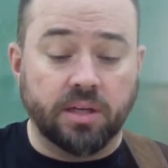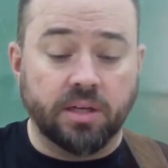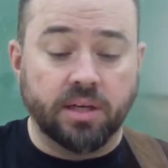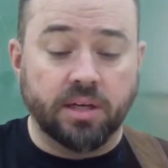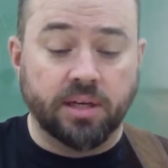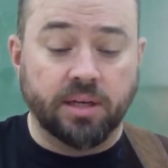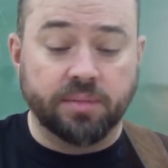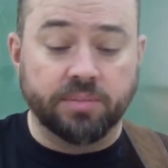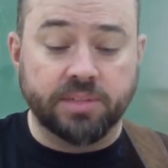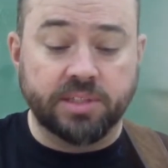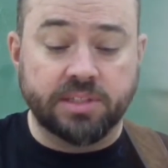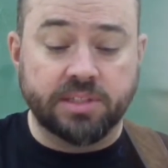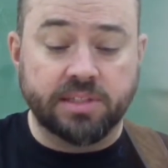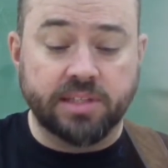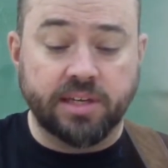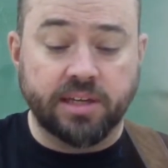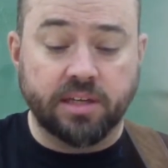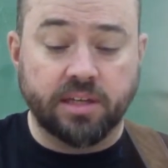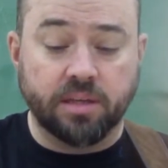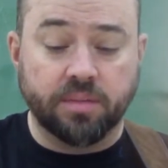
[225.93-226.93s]
Does it
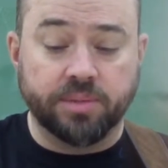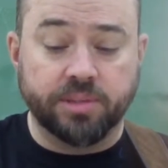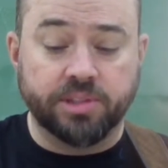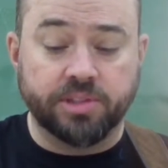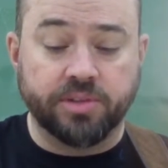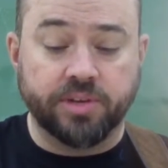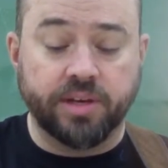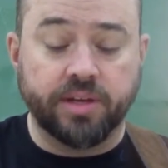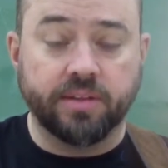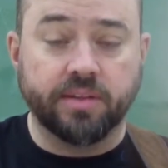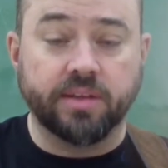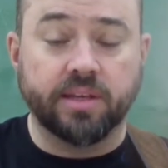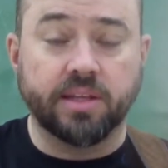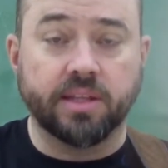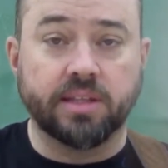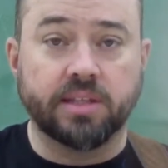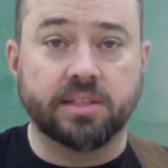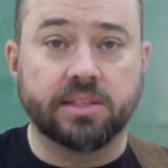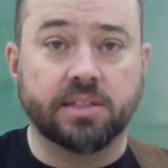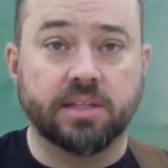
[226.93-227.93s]
take a little bit of strength to
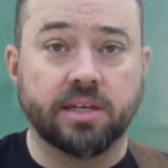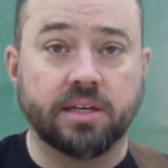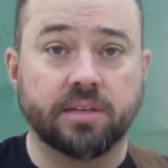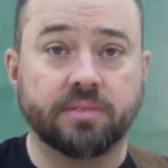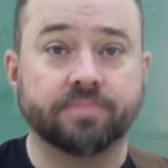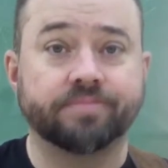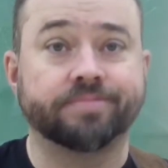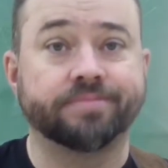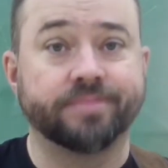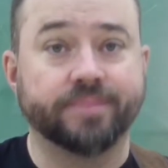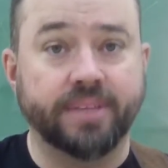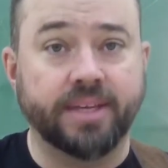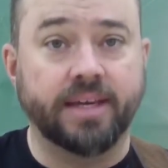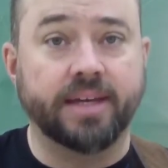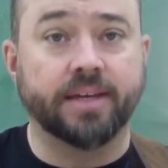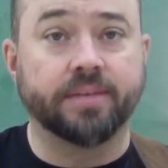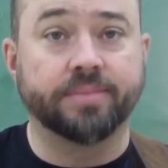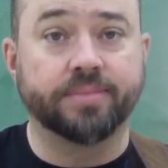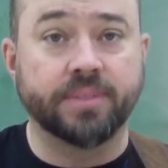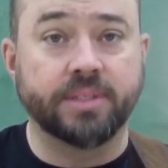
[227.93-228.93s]
get this done?
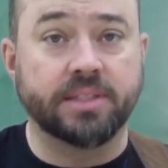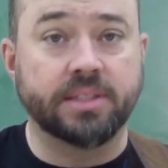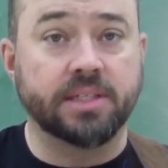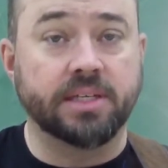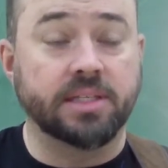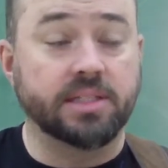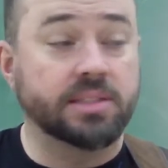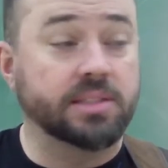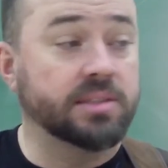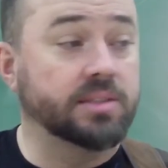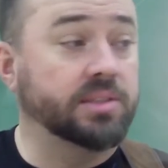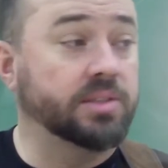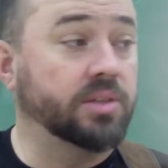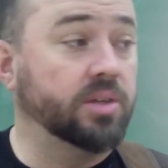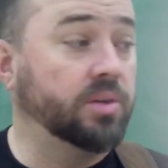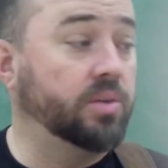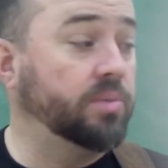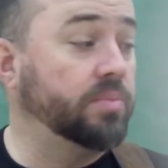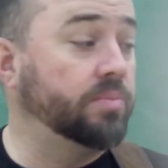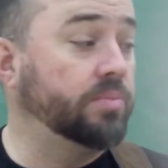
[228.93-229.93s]
Yeah, it does.
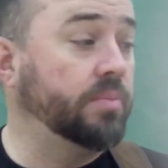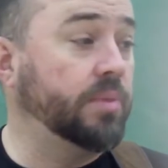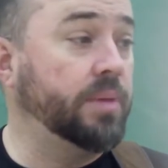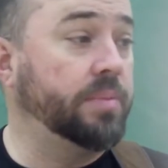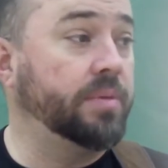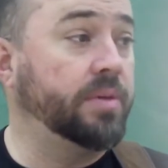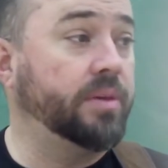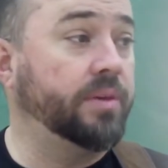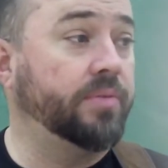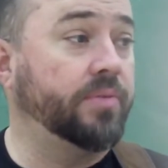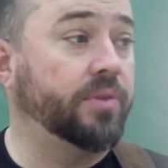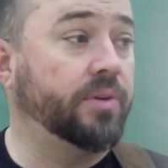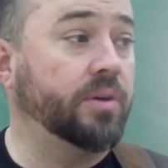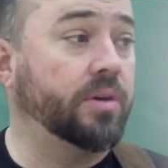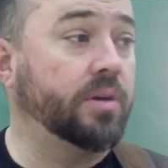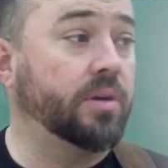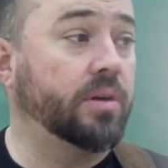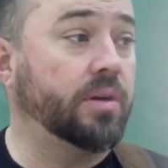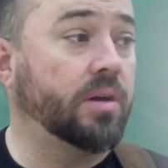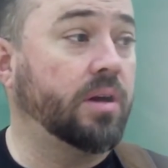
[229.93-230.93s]
So maybe if
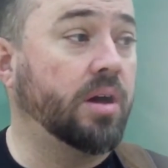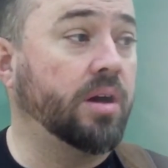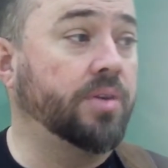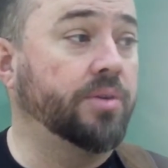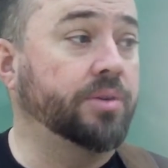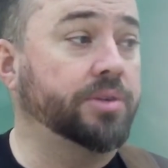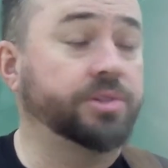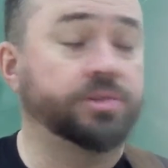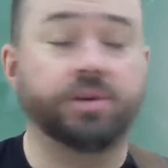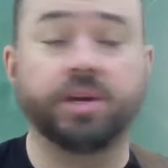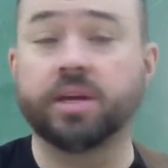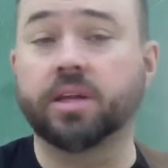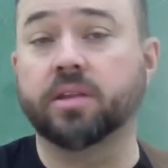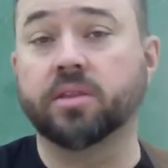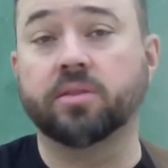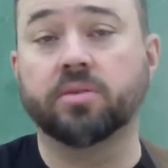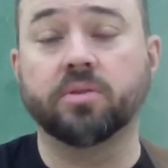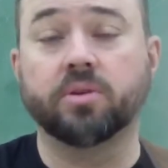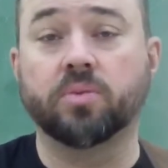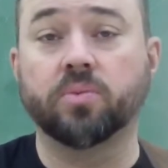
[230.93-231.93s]
you're under
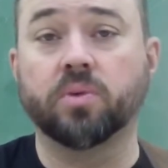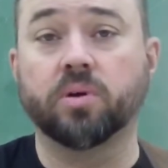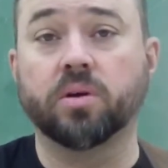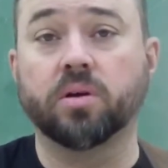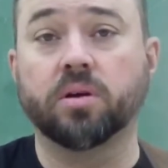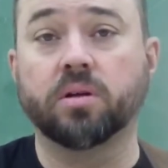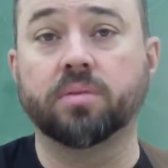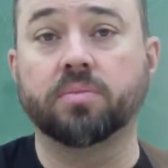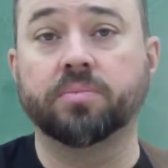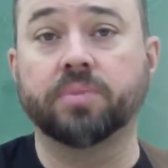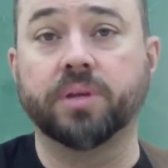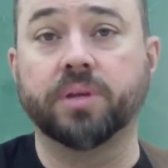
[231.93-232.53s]
strength, you can work on